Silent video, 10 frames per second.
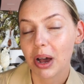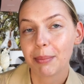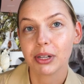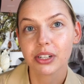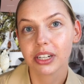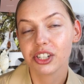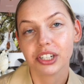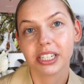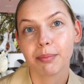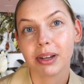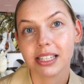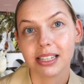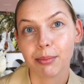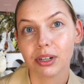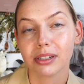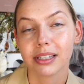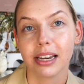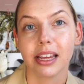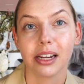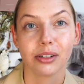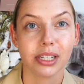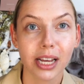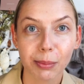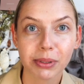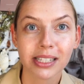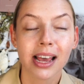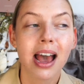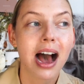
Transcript: I'm also going to share some of my summer skincare tips.